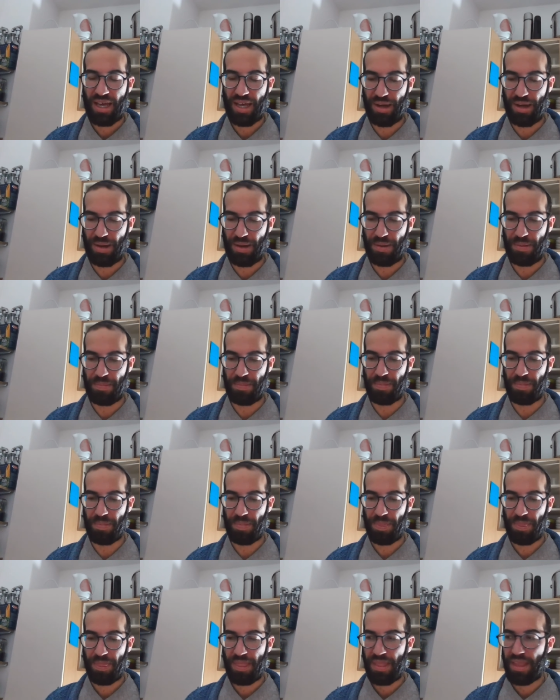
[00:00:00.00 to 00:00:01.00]

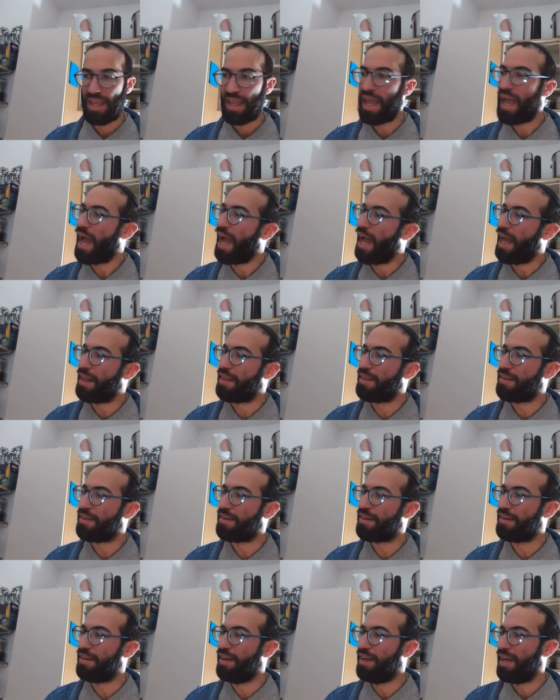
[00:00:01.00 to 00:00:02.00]
Um,
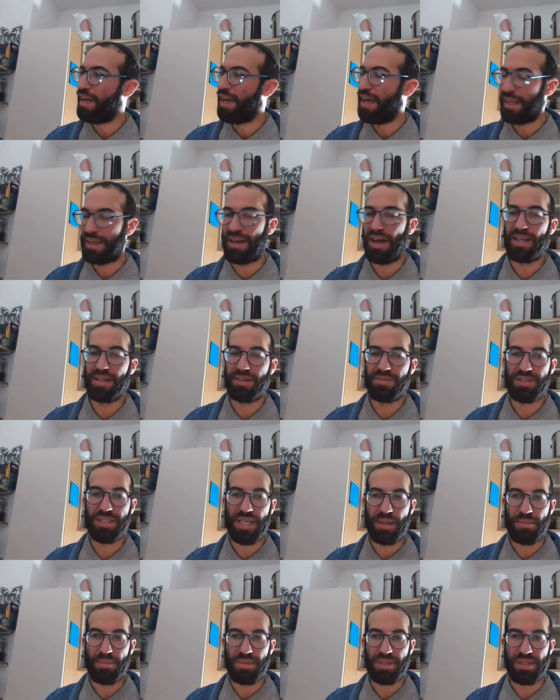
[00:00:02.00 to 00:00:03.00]
and it kind of
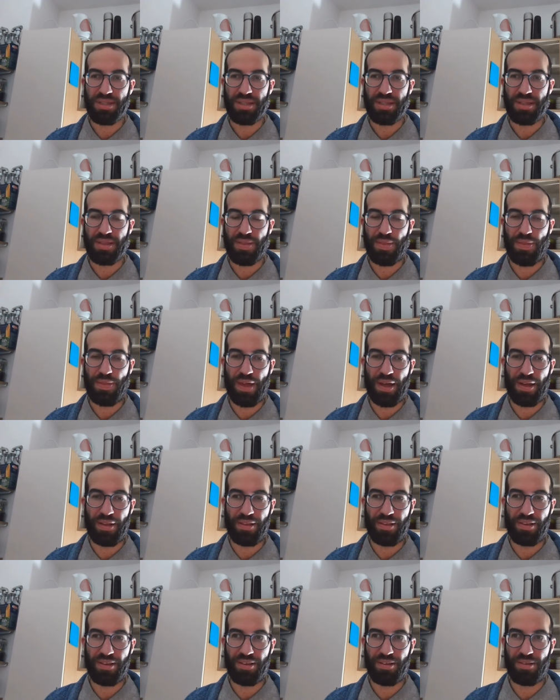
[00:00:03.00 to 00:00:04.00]
seems that